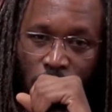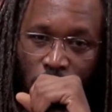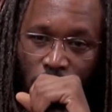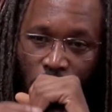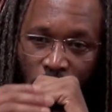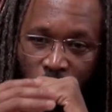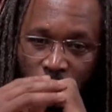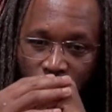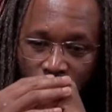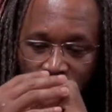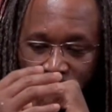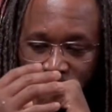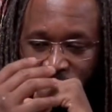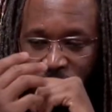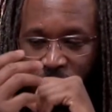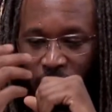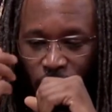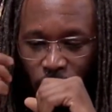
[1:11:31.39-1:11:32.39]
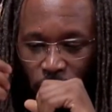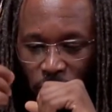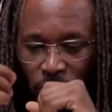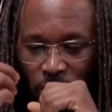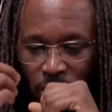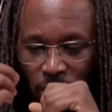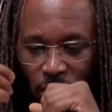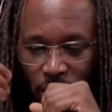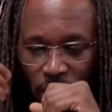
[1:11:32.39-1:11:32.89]
right? And it's not
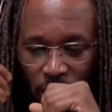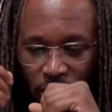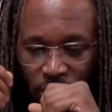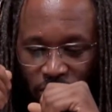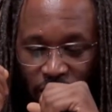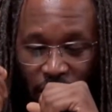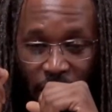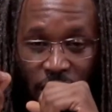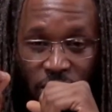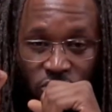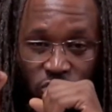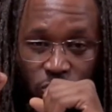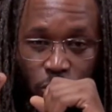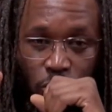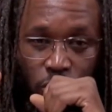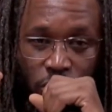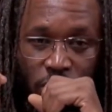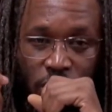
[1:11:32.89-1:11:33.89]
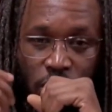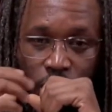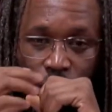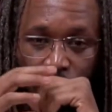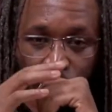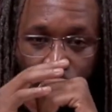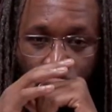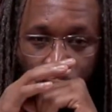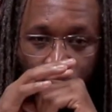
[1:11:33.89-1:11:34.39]
really a tangible
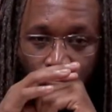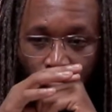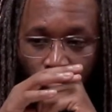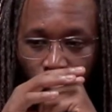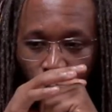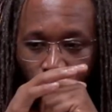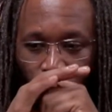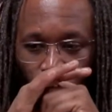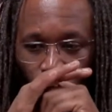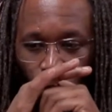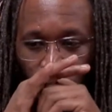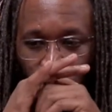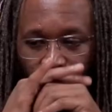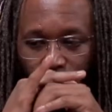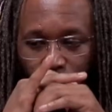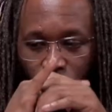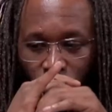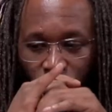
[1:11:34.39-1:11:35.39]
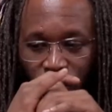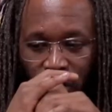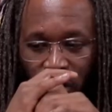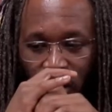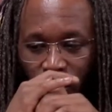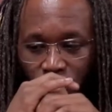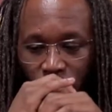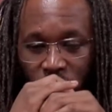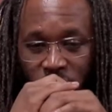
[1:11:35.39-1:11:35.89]
thing, but when you're moving
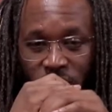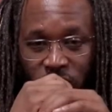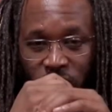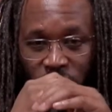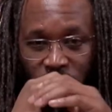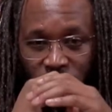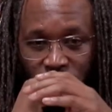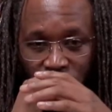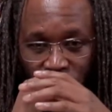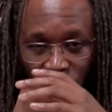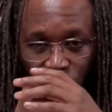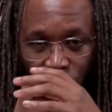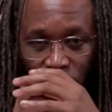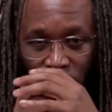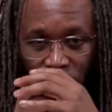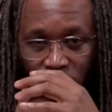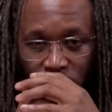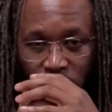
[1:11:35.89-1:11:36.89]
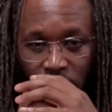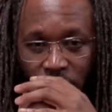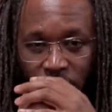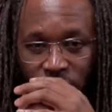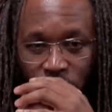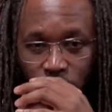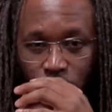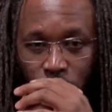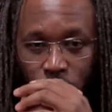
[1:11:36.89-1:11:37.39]
in righteousness, it's
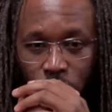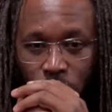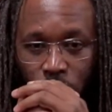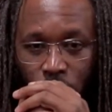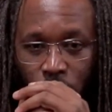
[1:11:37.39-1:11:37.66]
recognizable.